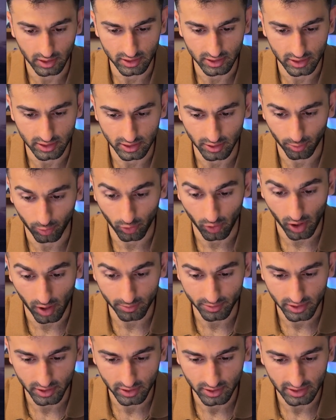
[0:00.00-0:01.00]
this is the
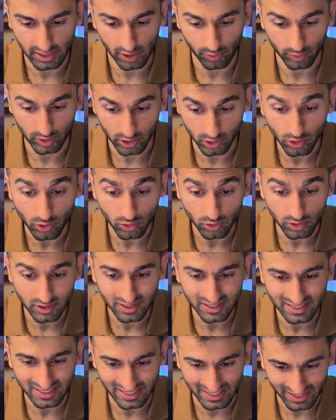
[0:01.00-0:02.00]
prompt that we
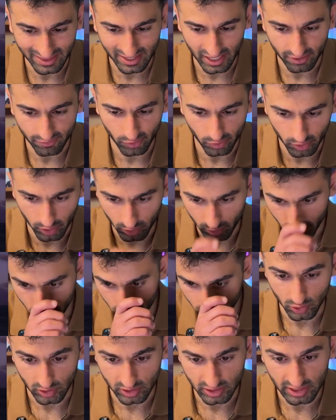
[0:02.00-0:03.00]
used to get that photo.
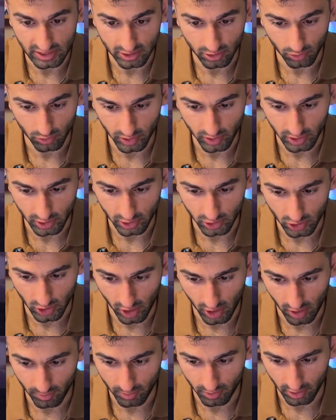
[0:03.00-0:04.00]
So you can see it did a really good
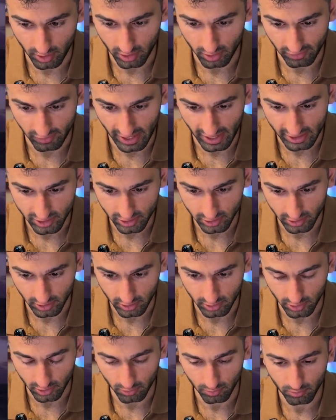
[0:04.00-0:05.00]
job of
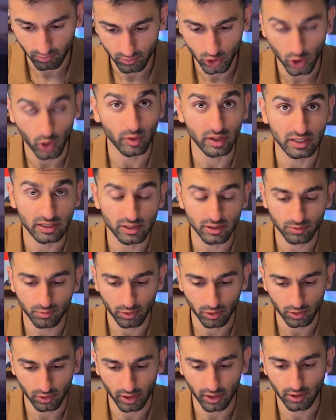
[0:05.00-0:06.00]
actually, showing this,
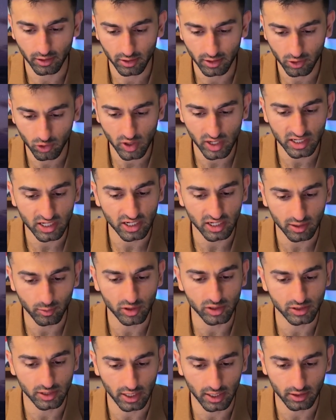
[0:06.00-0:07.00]
or like creating an
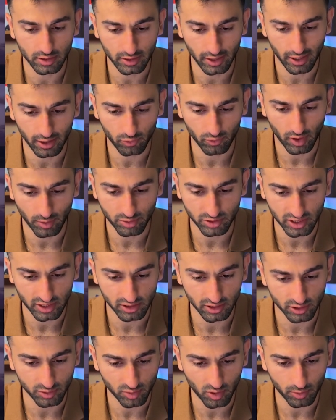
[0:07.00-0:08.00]
image that
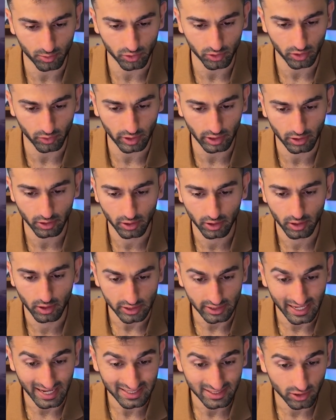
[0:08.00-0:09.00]
represented this prompt really well.
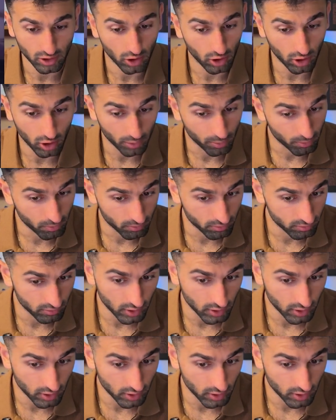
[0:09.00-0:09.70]
So that's our